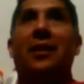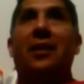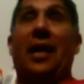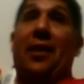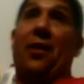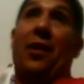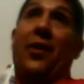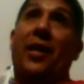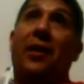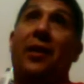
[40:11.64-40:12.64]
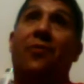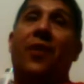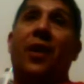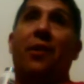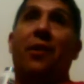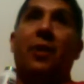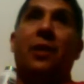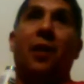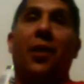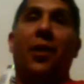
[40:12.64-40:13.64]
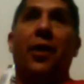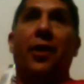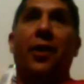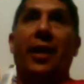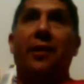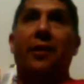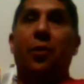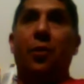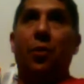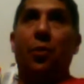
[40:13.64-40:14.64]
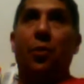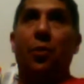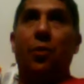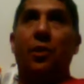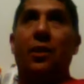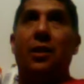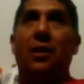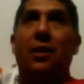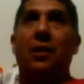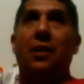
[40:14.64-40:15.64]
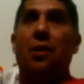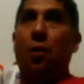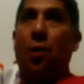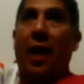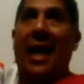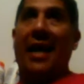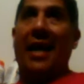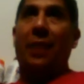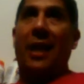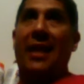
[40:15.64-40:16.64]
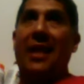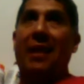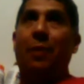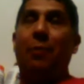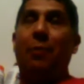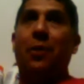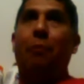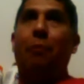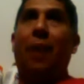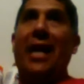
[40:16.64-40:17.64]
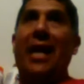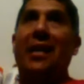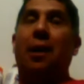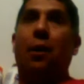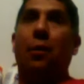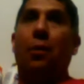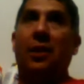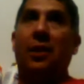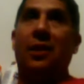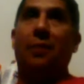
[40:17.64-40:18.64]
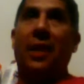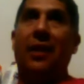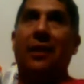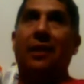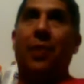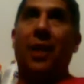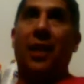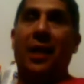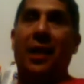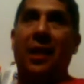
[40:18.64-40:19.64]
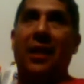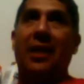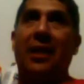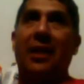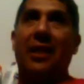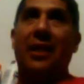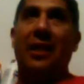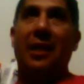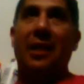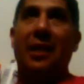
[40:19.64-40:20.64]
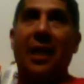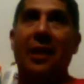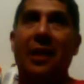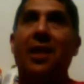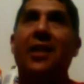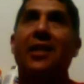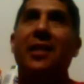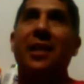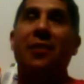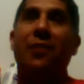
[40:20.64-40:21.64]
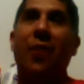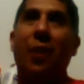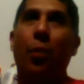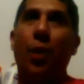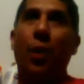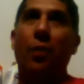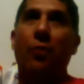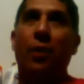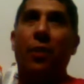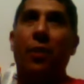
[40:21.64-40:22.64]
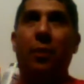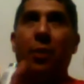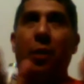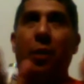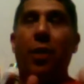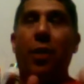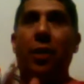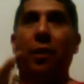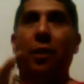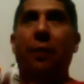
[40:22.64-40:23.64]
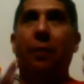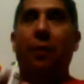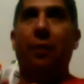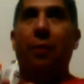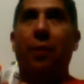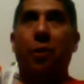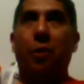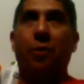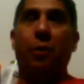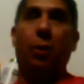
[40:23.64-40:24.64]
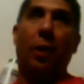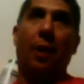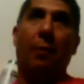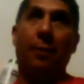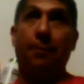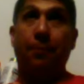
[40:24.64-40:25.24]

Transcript: I don't know. I think it's very much on their end to do that, but I think people to buy it almost makes something. I just think it's very weird for them people to go in there. Okay, I'm gonna buy a pair of shorts from Lululemon.